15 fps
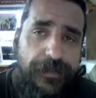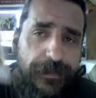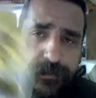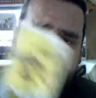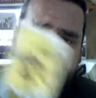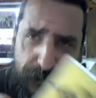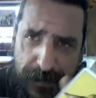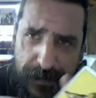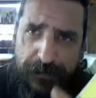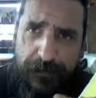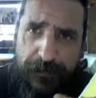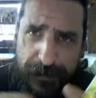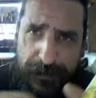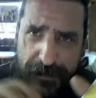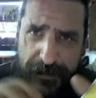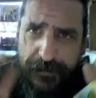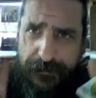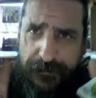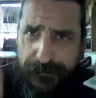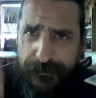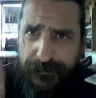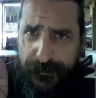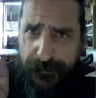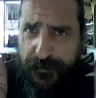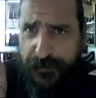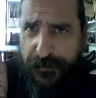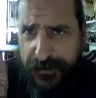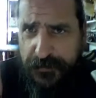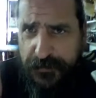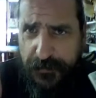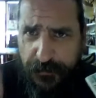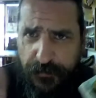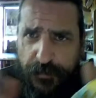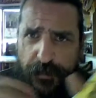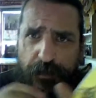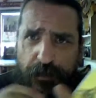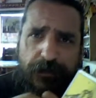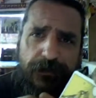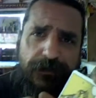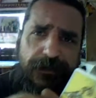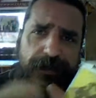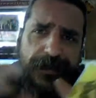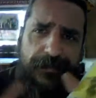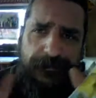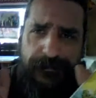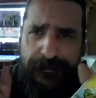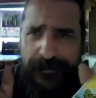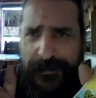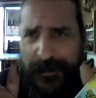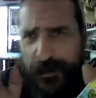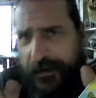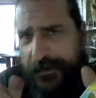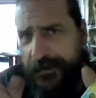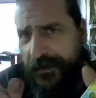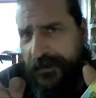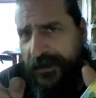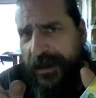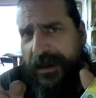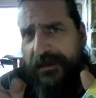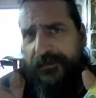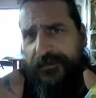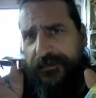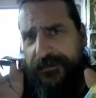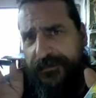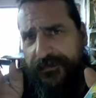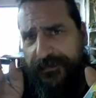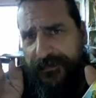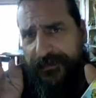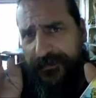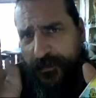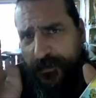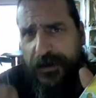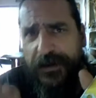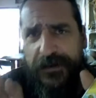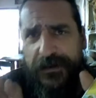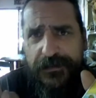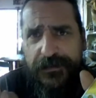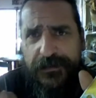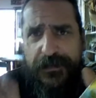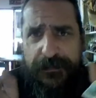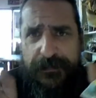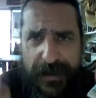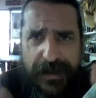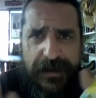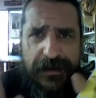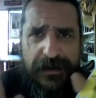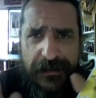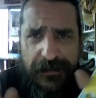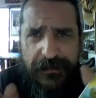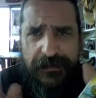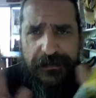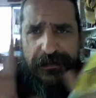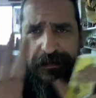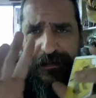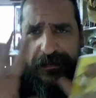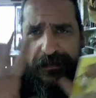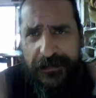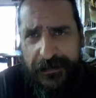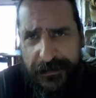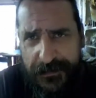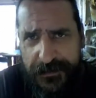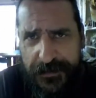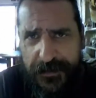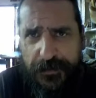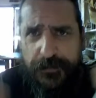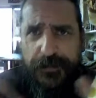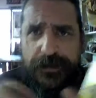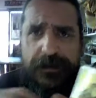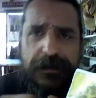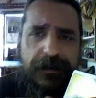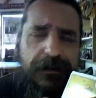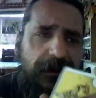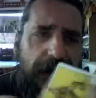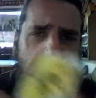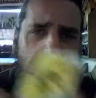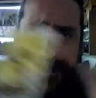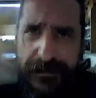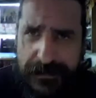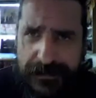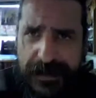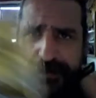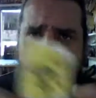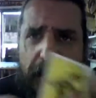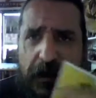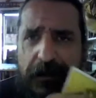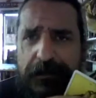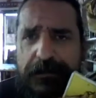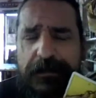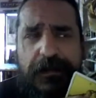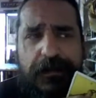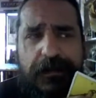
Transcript: There's people that are professional fools. They go into life wanting to remain children, like Zen monks.